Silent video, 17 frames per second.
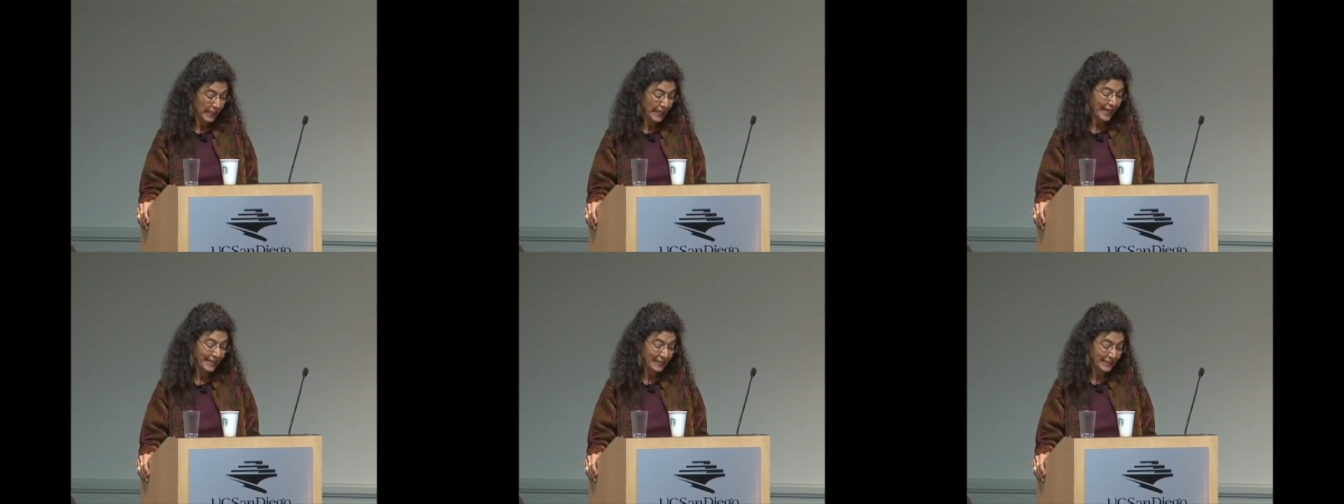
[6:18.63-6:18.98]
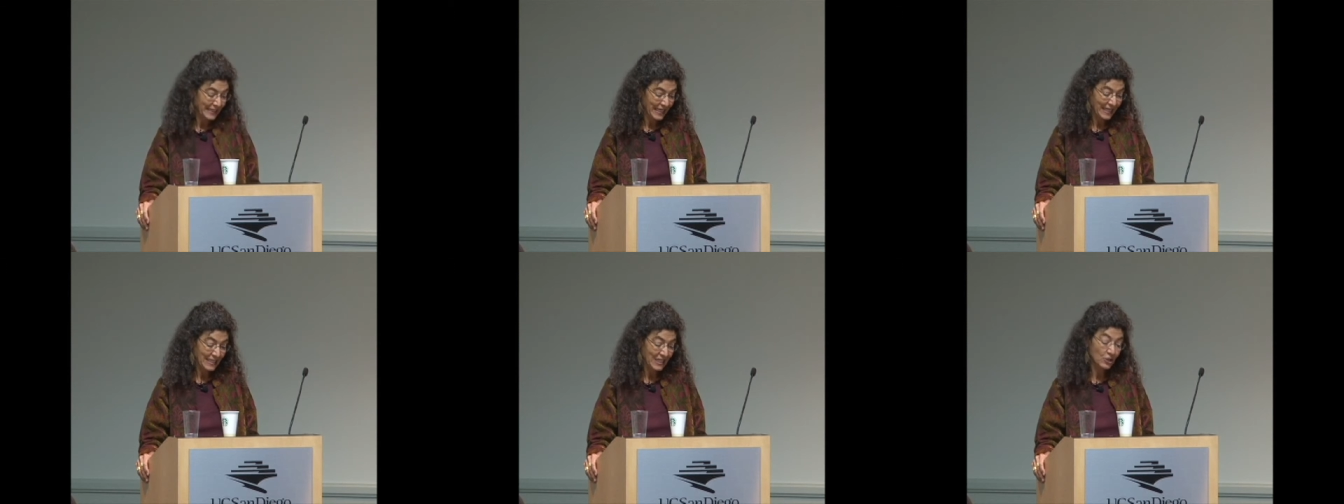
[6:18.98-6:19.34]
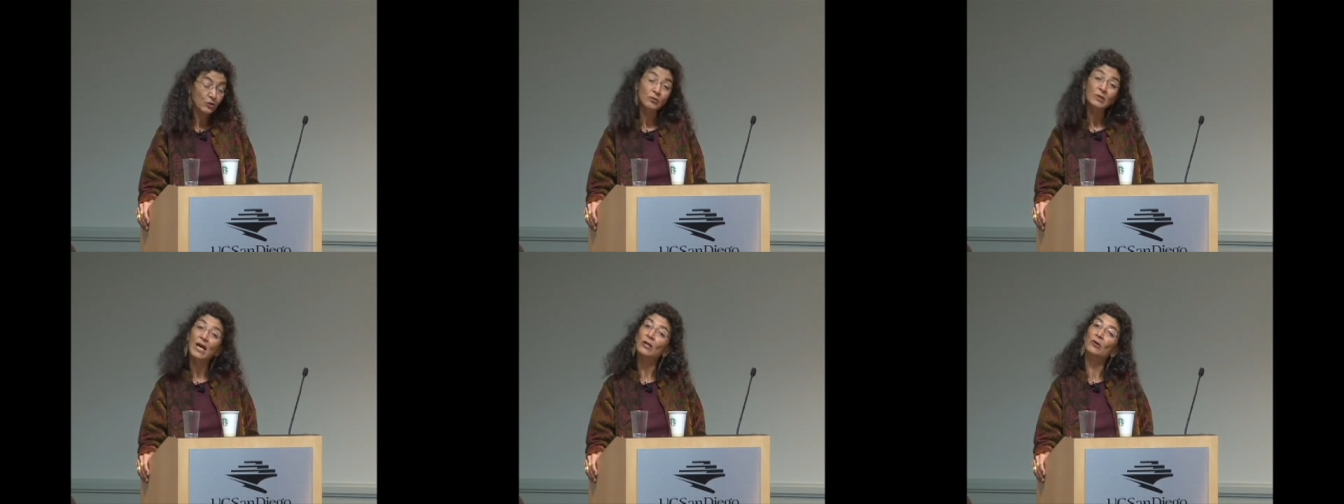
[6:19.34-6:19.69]
and attending
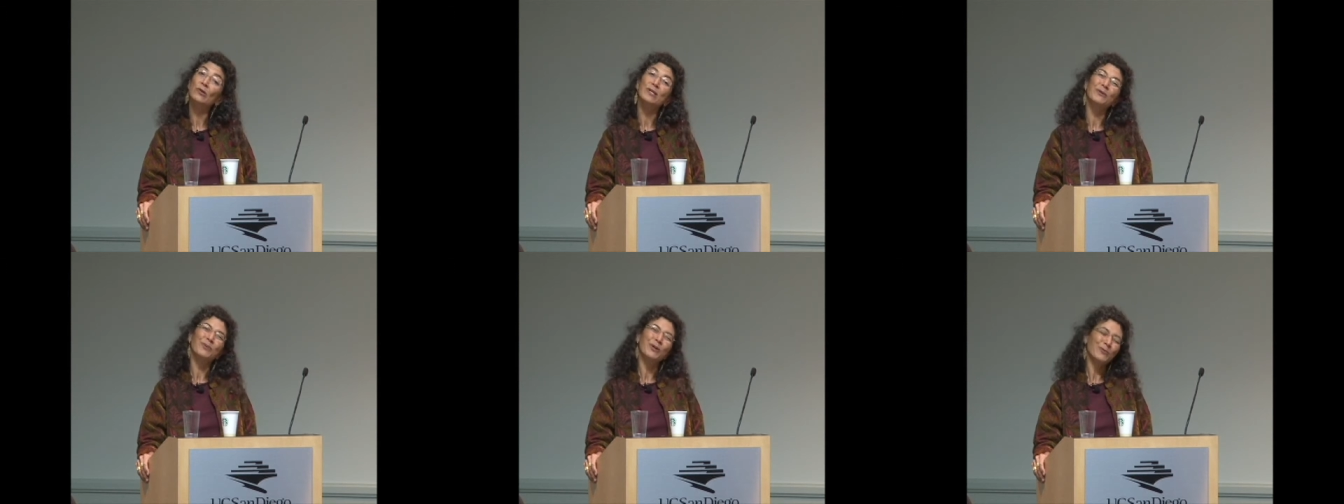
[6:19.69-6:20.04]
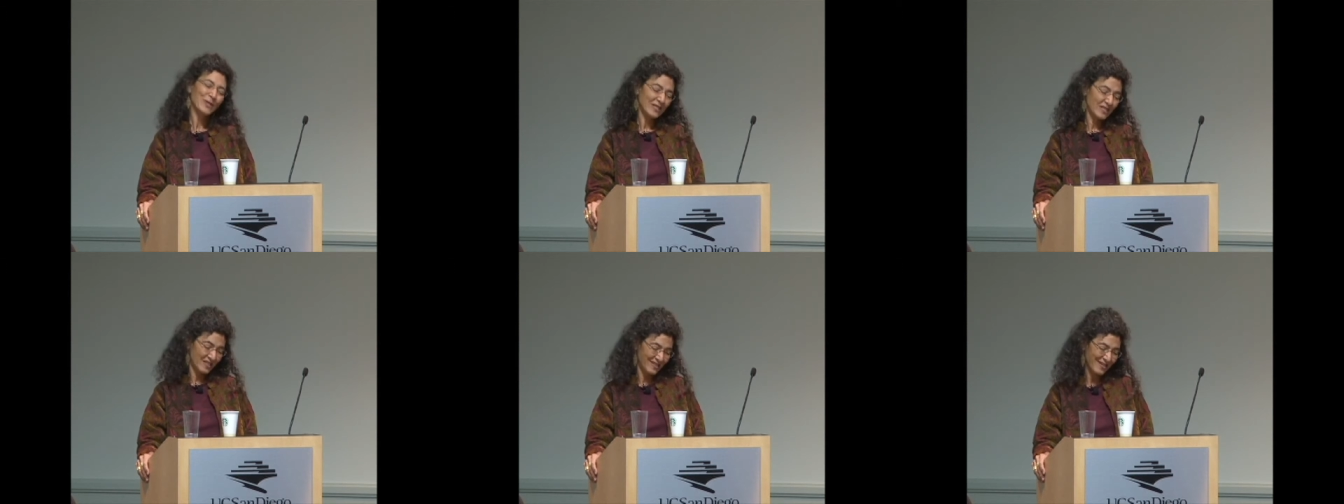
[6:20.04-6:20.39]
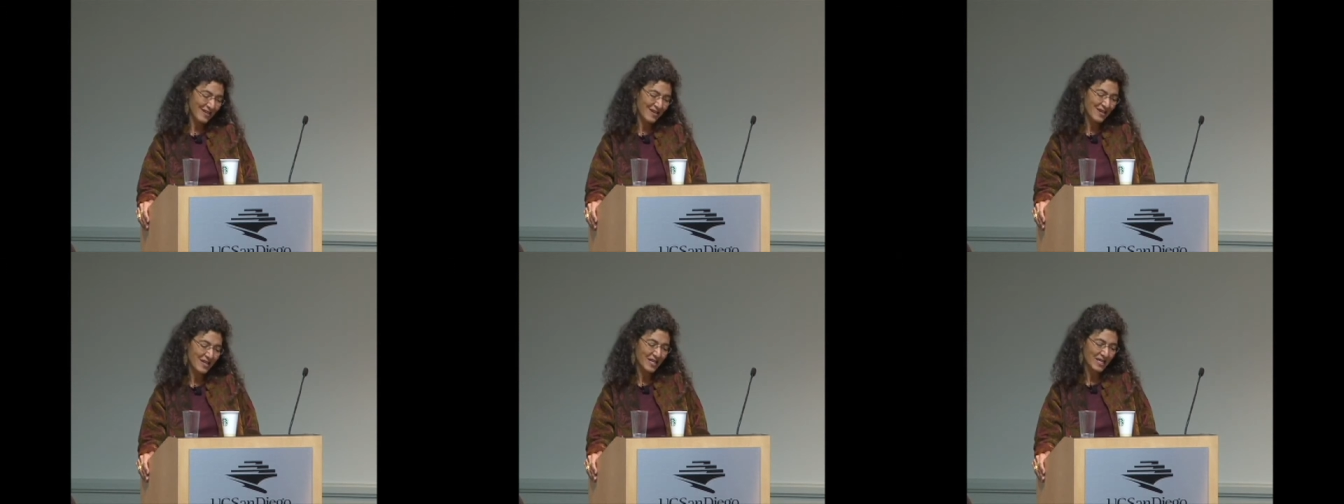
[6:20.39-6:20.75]
to not only what we
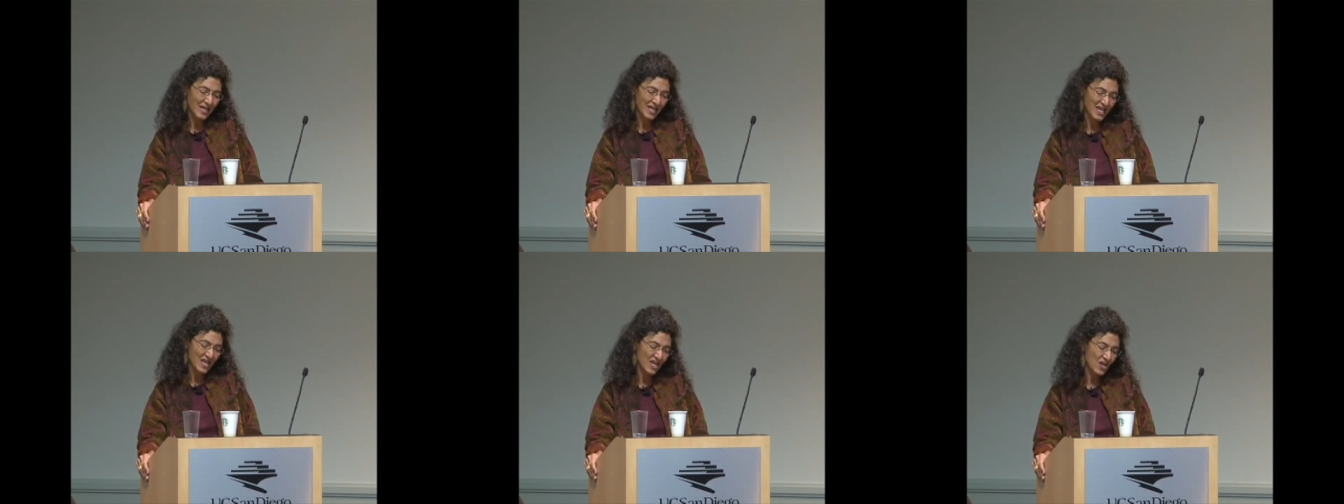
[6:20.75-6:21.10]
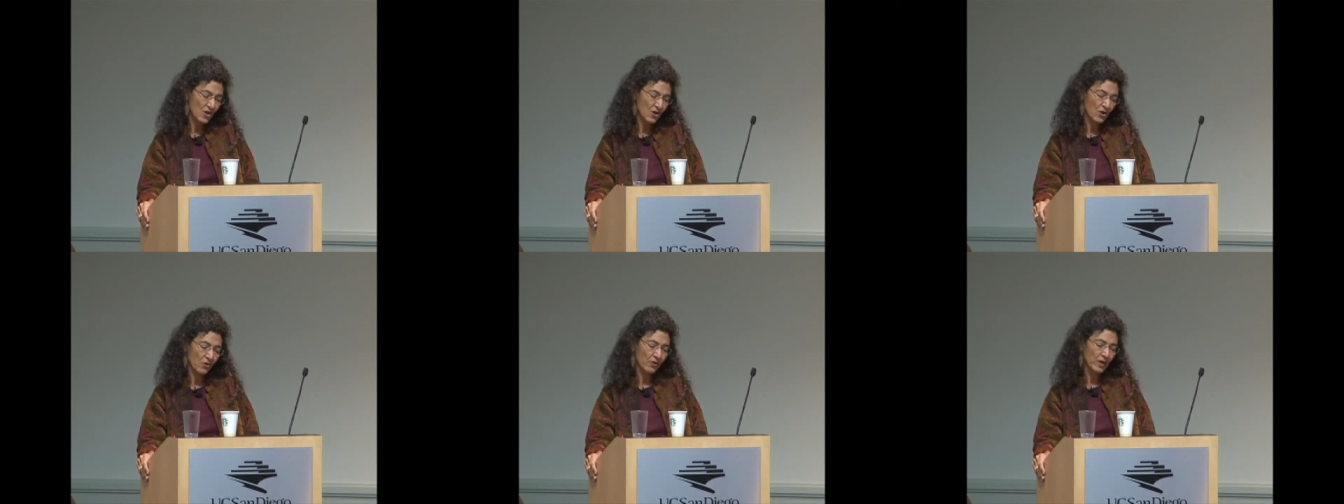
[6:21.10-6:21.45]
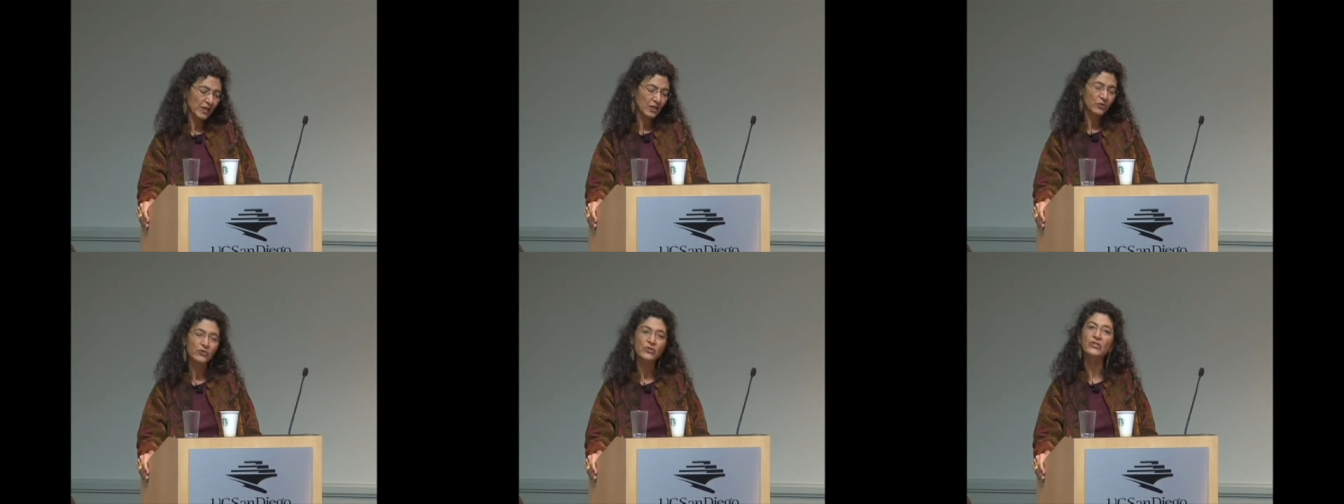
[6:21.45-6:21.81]
see and hear
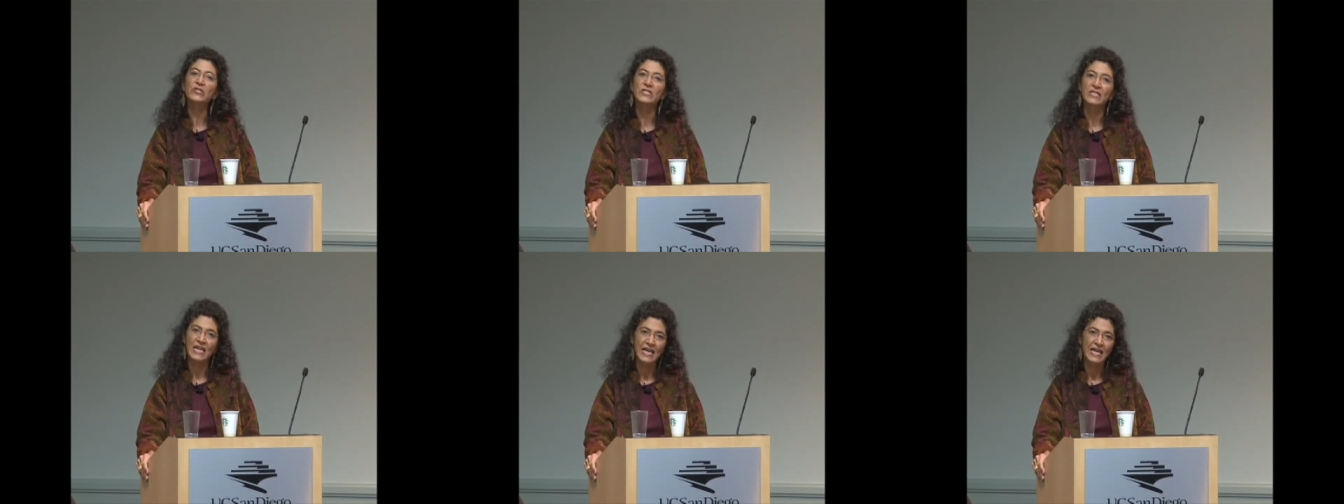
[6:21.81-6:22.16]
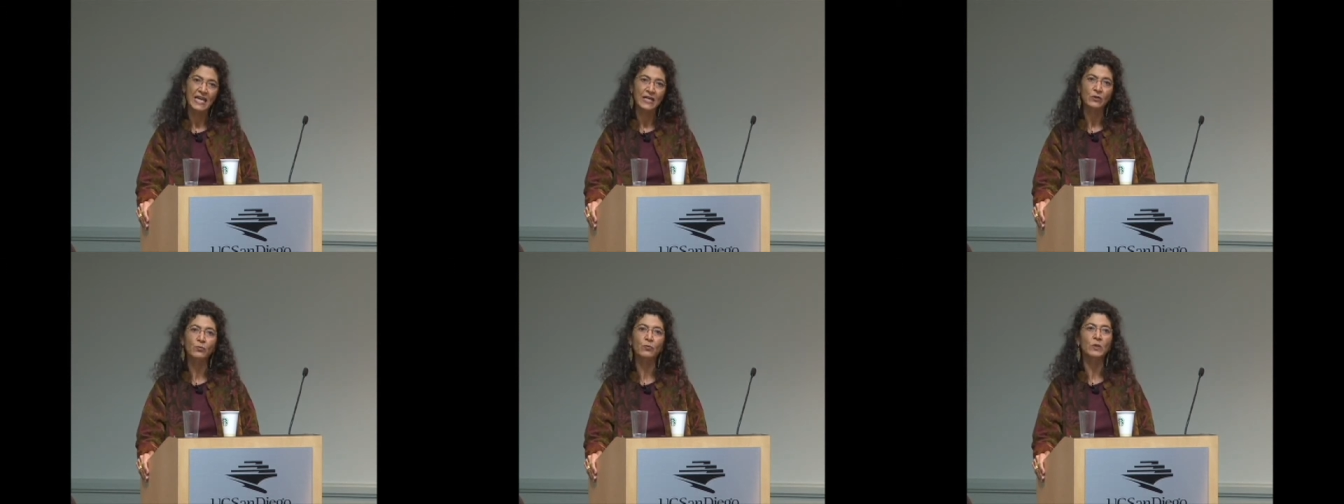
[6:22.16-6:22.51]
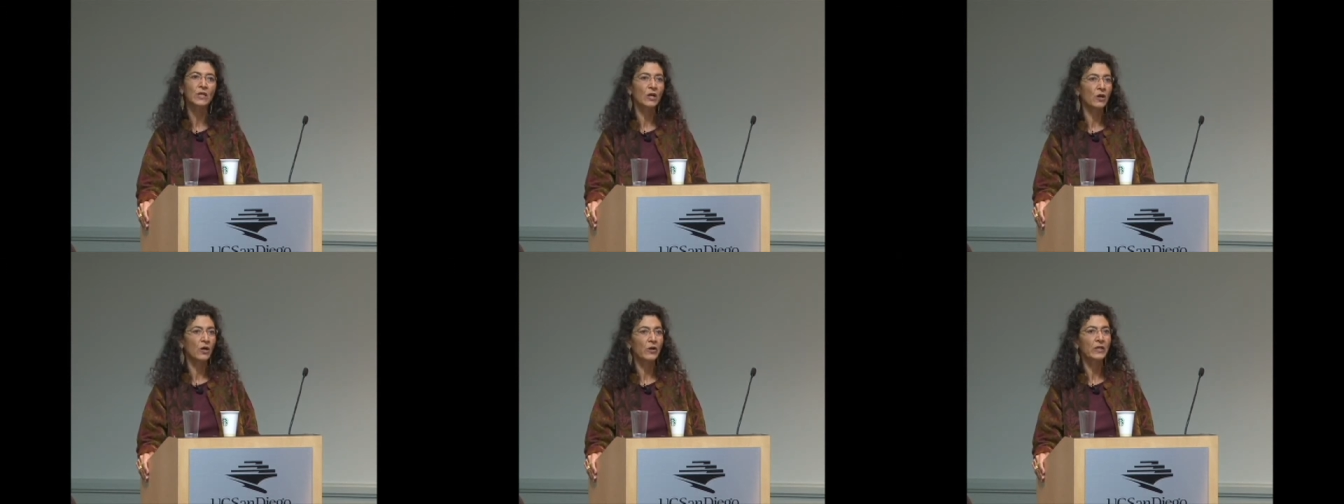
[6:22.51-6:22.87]
and understand,
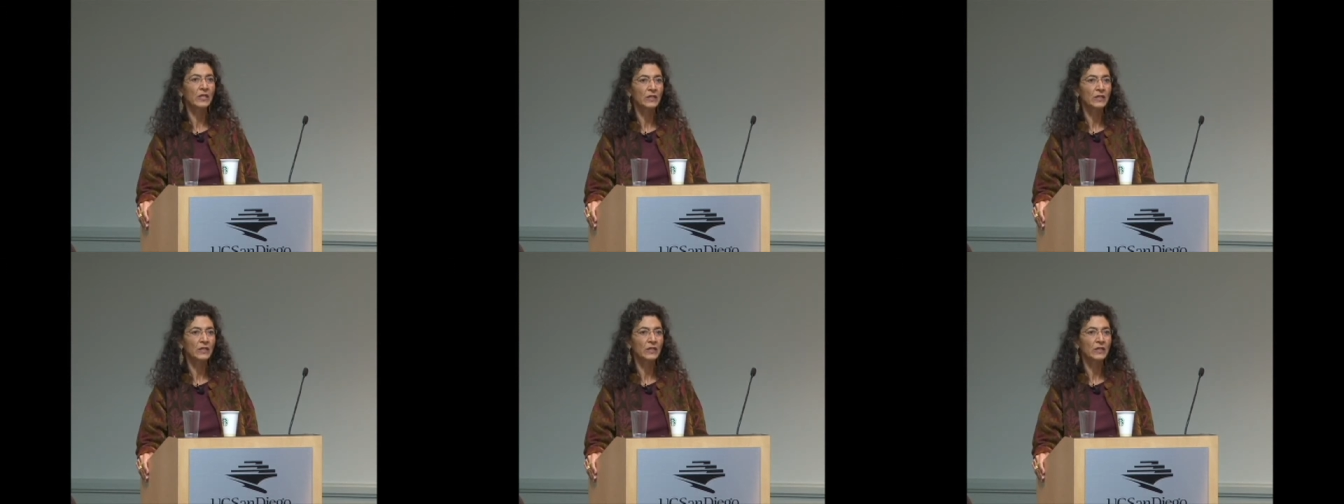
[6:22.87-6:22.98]
we are